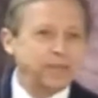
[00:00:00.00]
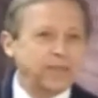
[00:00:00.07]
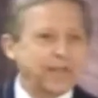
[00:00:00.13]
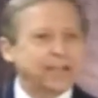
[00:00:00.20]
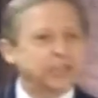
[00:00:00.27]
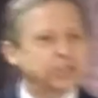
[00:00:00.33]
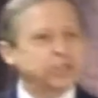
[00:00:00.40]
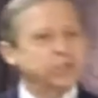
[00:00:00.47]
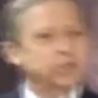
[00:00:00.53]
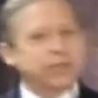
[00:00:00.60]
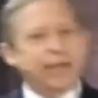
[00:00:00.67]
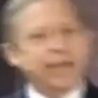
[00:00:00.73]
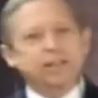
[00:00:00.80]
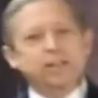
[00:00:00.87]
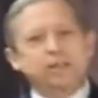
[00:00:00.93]
And that's
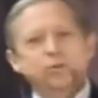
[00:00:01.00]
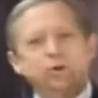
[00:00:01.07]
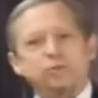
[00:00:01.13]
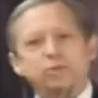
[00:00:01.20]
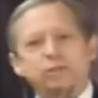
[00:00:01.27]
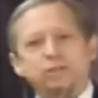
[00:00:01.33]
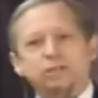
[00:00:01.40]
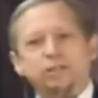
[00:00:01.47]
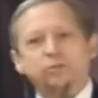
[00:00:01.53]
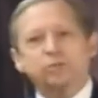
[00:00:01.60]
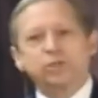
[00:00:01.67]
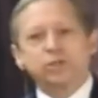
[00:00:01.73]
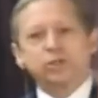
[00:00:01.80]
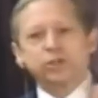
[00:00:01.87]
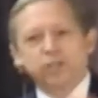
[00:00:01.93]
exactly what we
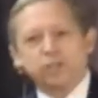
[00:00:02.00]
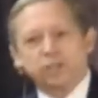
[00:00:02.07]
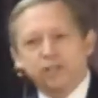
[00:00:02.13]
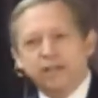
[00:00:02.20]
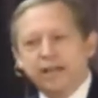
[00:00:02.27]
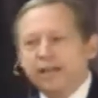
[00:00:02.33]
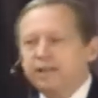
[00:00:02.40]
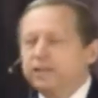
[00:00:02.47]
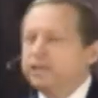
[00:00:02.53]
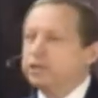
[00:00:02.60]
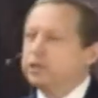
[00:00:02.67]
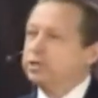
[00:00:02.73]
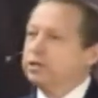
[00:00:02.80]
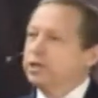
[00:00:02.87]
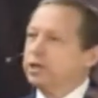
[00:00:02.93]
did. We started to take
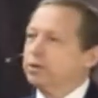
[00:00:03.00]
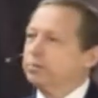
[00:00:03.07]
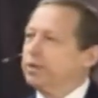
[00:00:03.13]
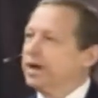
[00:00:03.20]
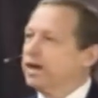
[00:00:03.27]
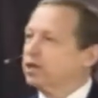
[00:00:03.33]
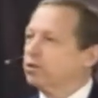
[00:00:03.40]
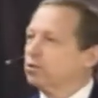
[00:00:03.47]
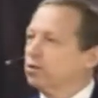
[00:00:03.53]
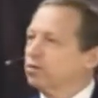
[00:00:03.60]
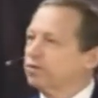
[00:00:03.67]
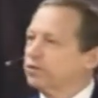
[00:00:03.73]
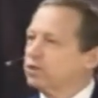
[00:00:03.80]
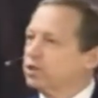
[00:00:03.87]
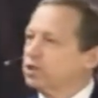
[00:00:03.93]
these data back to
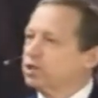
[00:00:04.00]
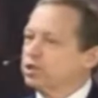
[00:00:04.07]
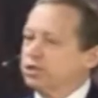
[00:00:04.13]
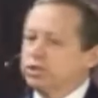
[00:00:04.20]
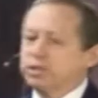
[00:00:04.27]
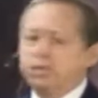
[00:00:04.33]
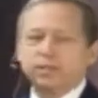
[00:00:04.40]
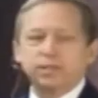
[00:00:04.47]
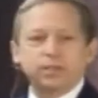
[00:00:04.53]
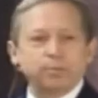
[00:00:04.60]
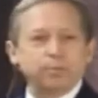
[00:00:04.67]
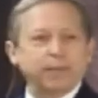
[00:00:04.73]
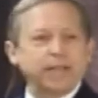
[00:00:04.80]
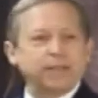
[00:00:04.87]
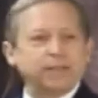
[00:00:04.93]
our physicians
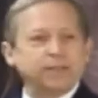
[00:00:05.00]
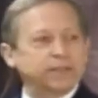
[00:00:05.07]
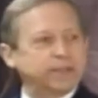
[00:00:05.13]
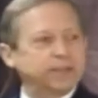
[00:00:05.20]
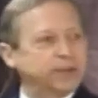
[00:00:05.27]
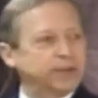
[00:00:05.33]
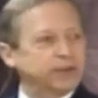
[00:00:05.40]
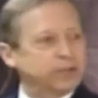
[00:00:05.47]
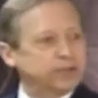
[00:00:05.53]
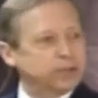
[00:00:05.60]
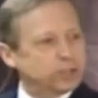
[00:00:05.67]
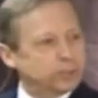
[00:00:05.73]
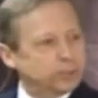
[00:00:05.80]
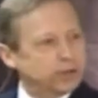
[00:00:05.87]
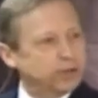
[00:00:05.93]
to make the care
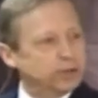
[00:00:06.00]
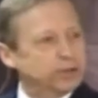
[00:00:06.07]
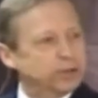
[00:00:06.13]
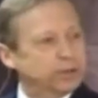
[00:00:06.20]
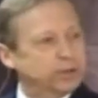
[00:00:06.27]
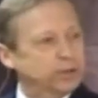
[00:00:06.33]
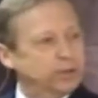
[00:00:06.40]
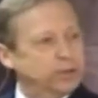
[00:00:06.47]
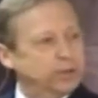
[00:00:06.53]
transparent.